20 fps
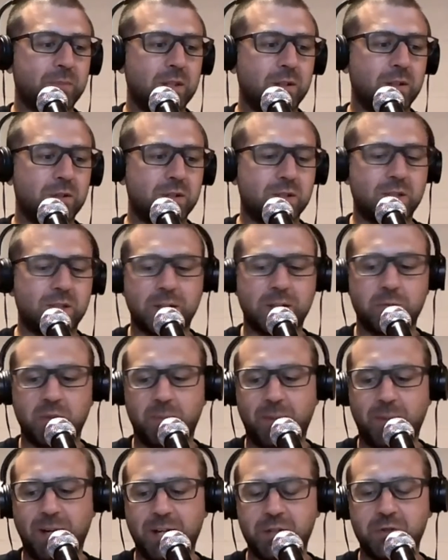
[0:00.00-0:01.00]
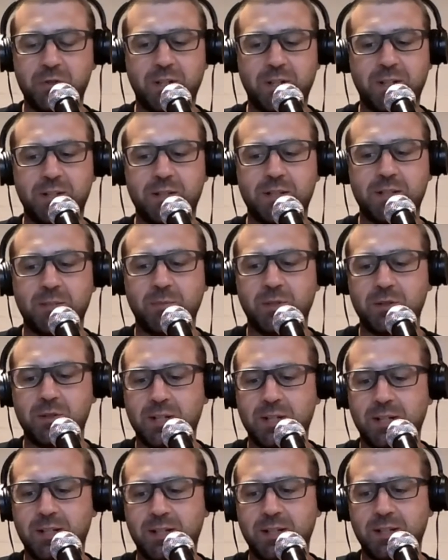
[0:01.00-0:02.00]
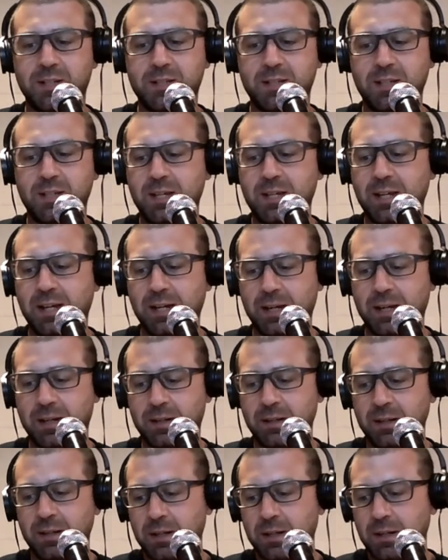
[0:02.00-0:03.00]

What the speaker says: Just talking with Patrick and some of those ideas that he had.